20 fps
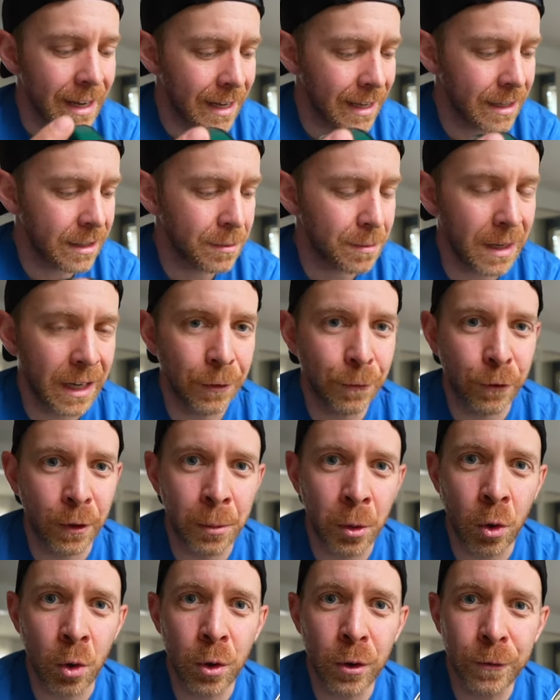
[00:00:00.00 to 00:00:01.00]
it is made
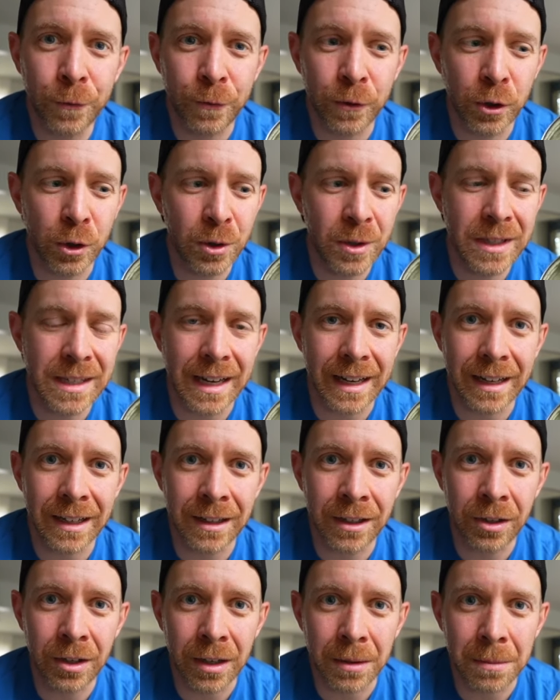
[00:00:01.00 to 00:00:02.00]
from whole foods
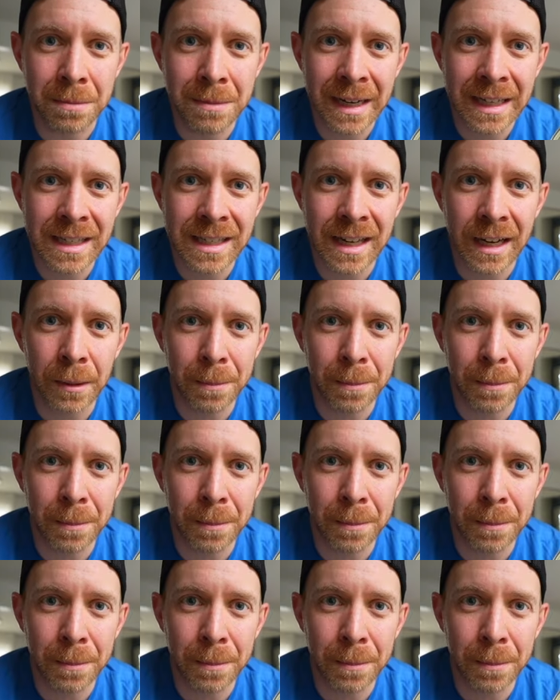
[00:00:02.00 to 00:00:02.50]
and you can mix it